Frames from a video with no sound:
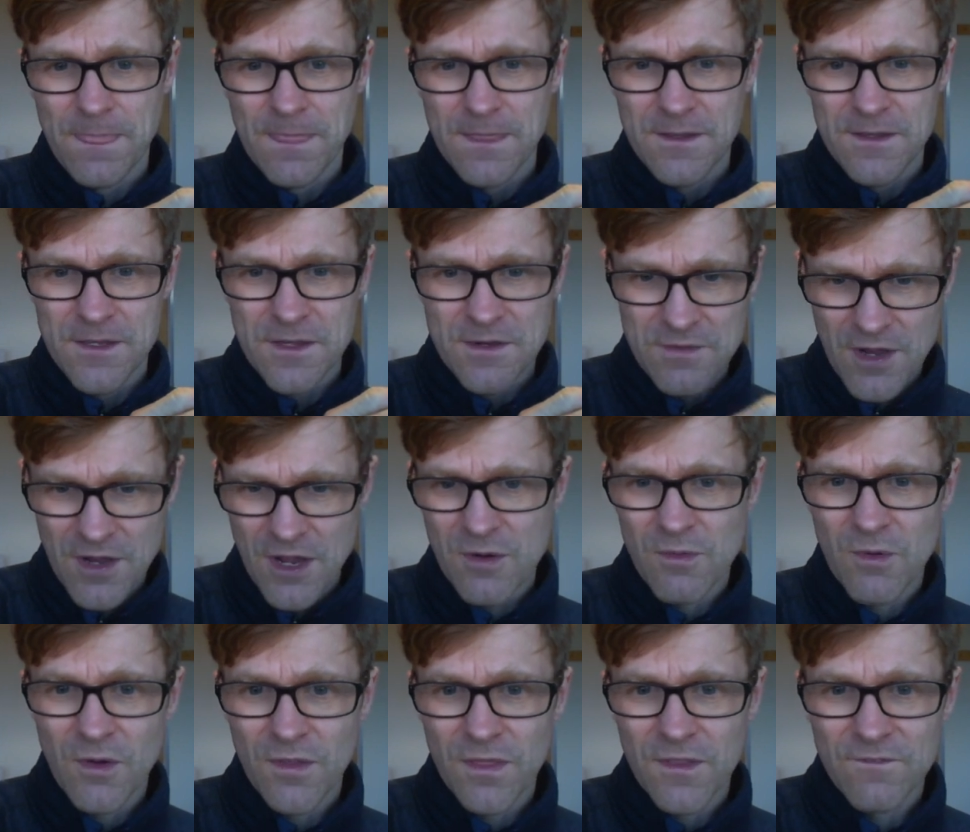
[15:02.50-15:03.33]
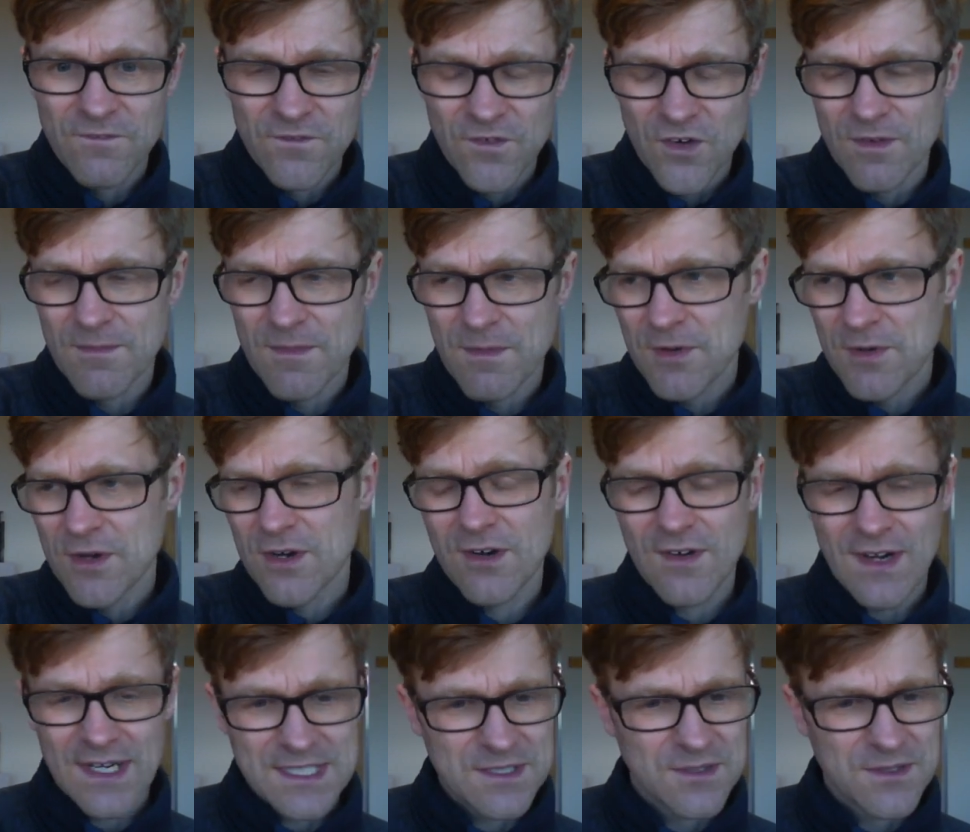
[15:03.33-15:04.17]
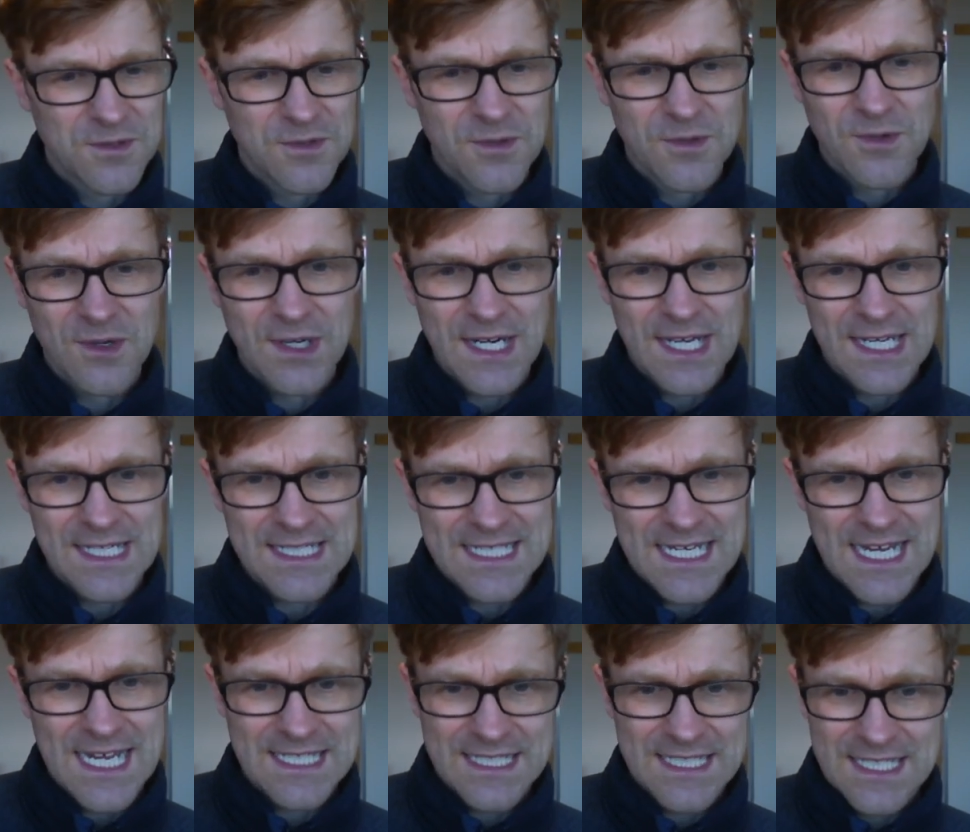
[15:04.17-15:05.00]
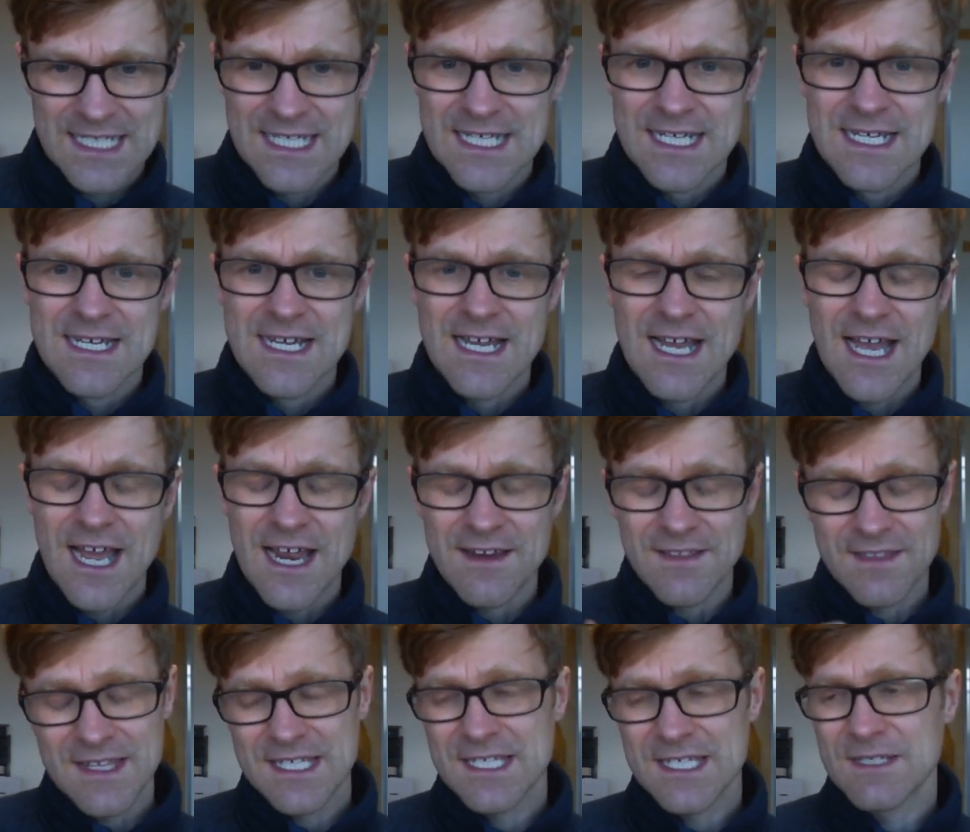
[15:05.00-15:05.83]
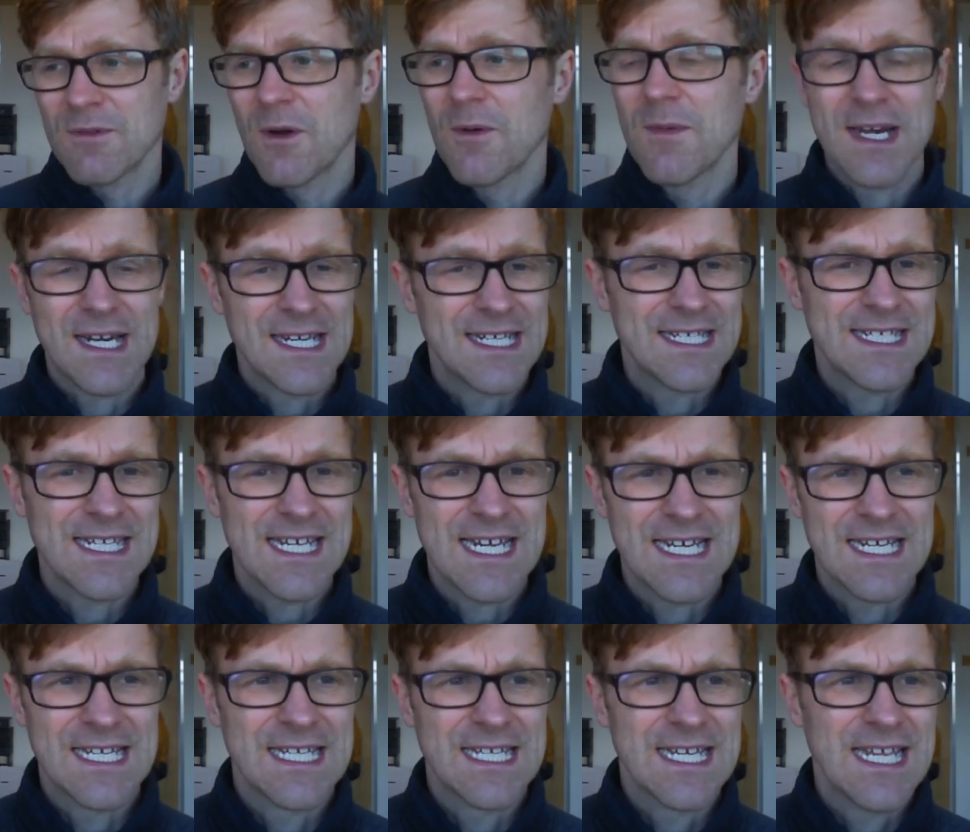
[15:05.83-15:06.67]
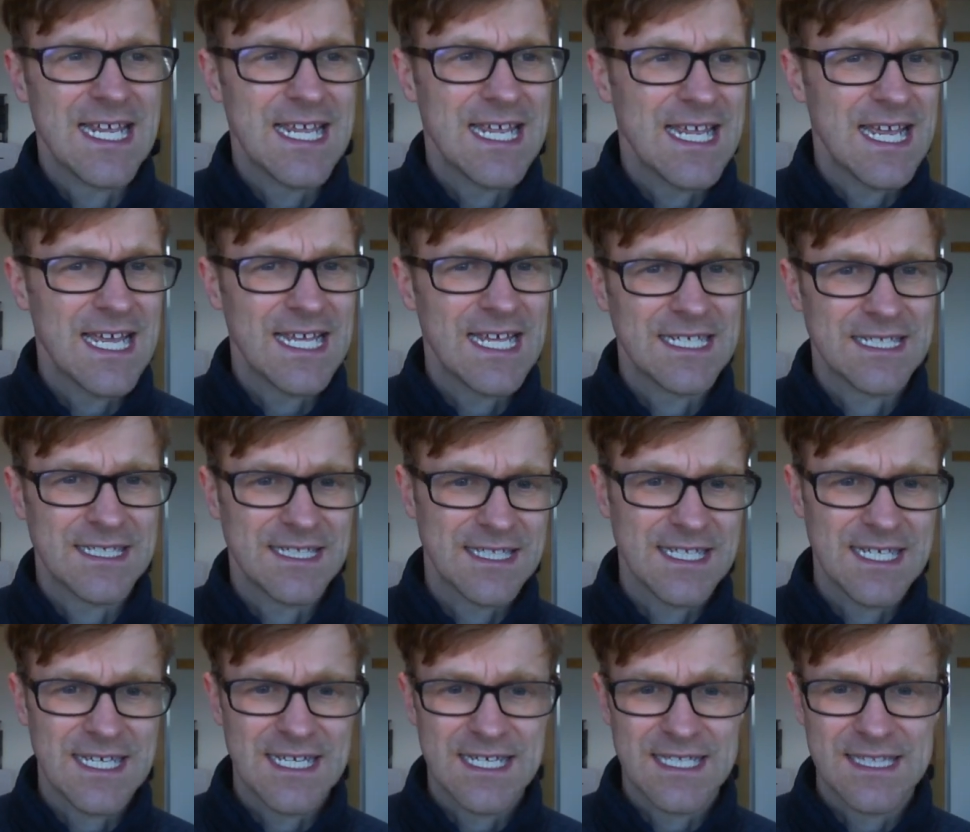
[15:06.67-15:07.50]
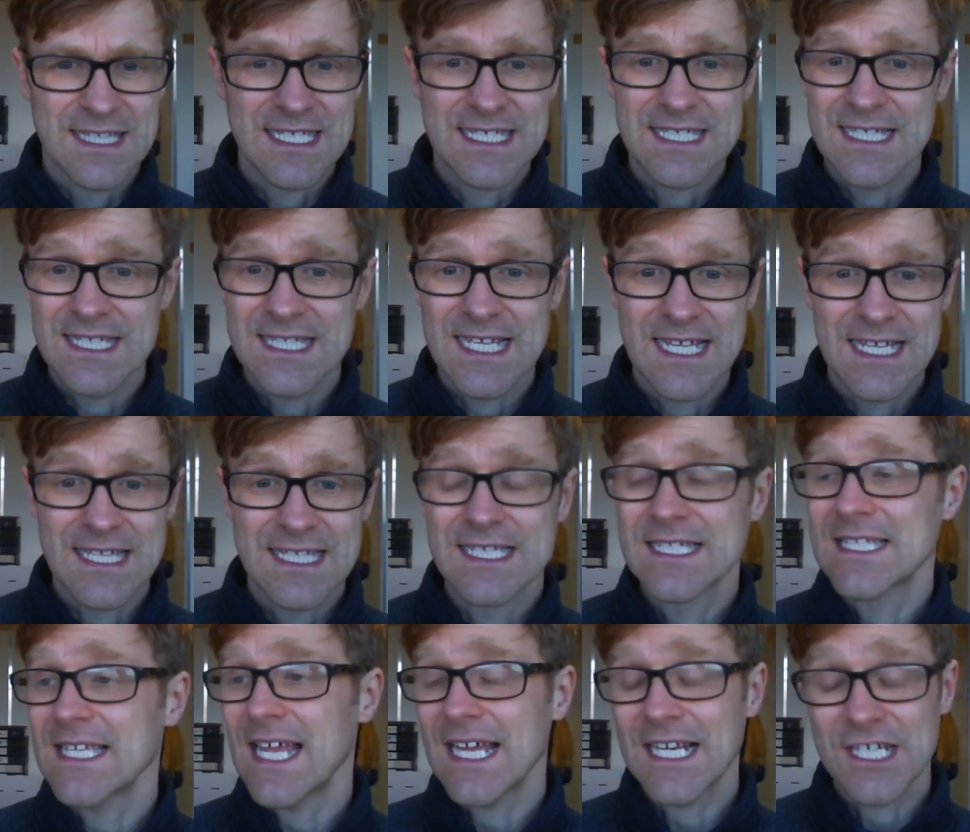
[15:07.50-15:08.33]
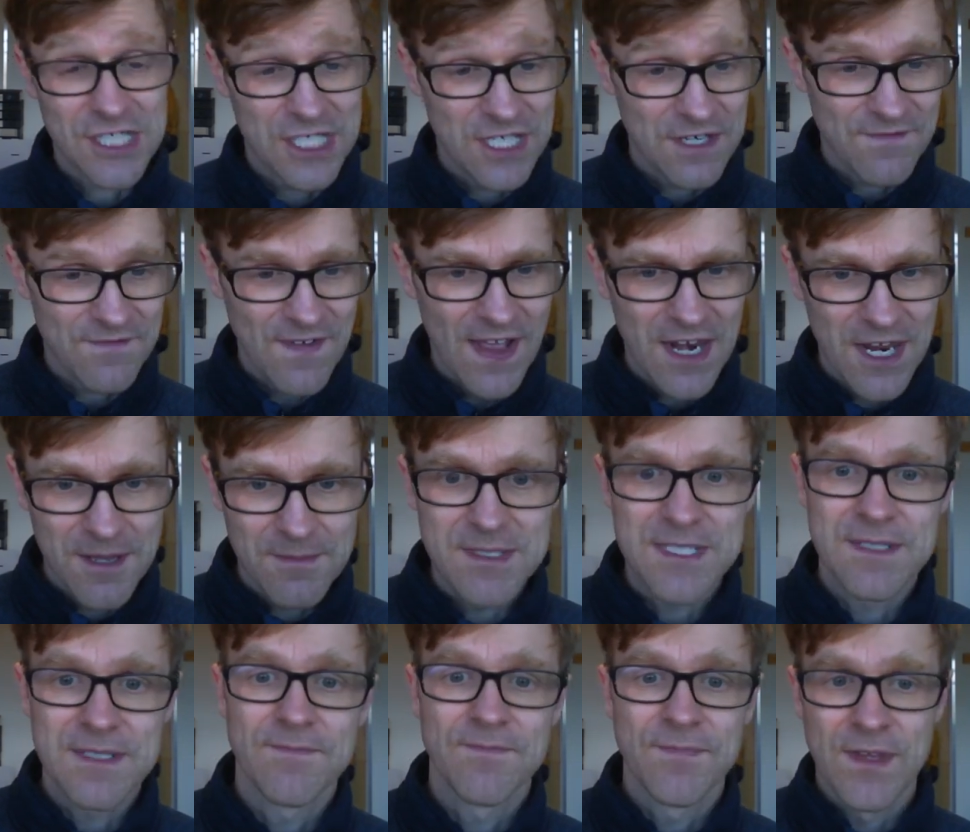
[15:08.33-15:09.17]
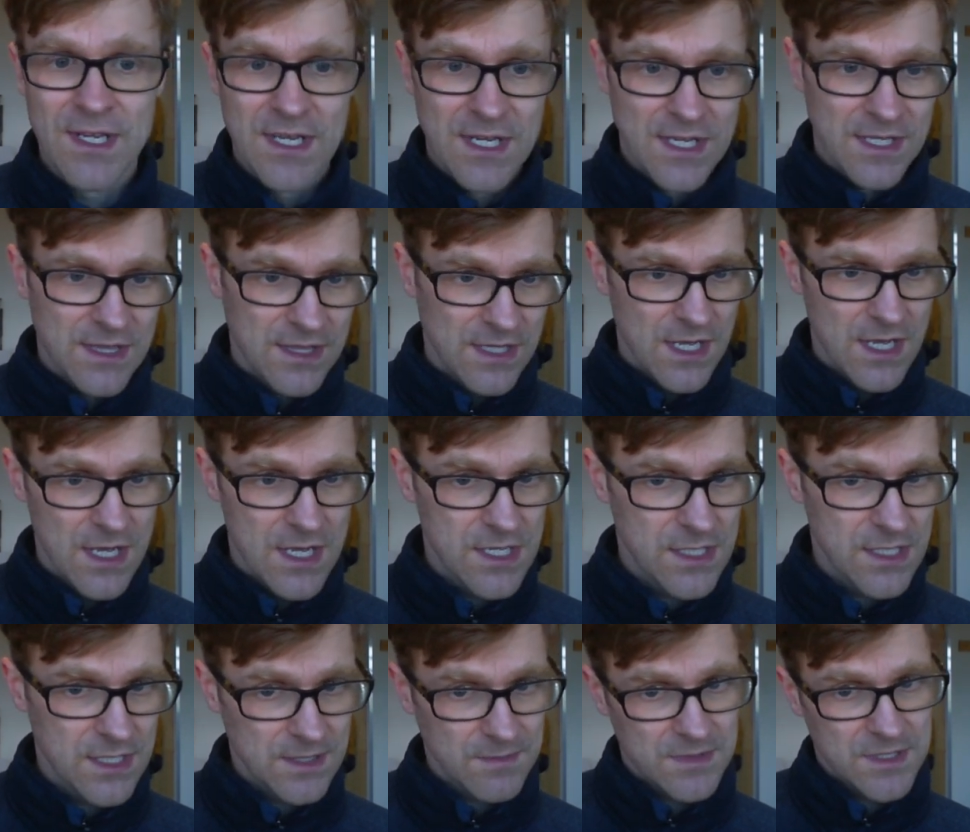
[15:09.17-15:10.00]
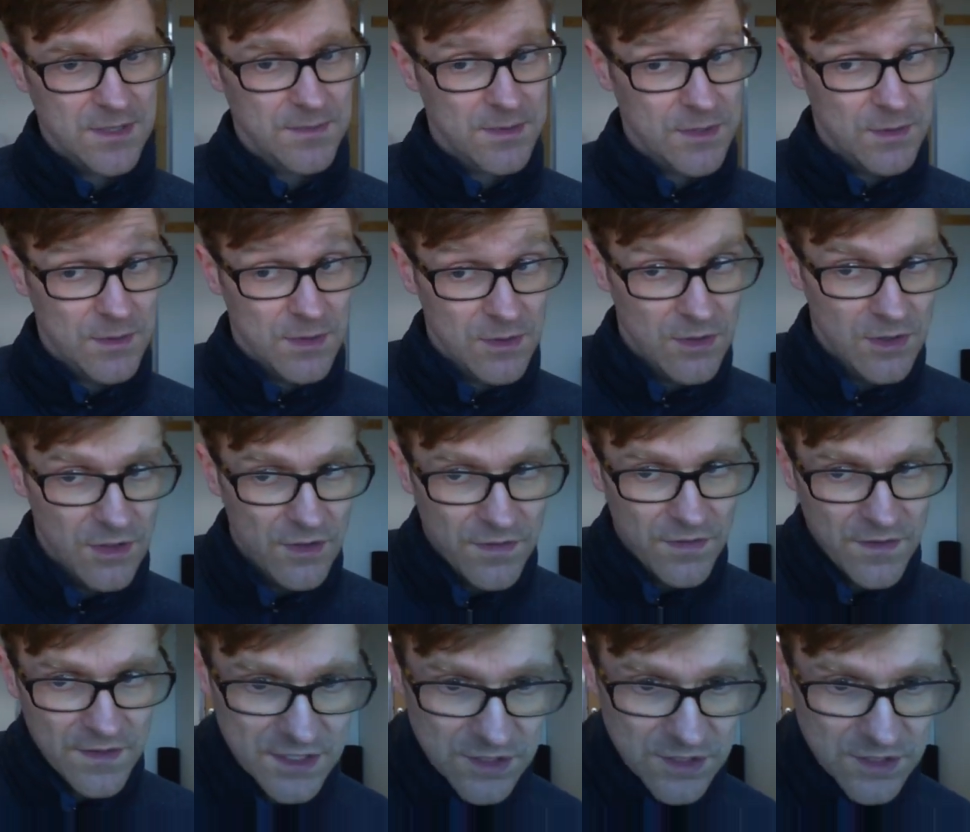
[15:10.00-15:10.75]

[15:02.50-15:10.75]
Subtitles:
you know what the form of bureaucratic organising is. and this is what we're going to see as this section develops, that some subsequent authors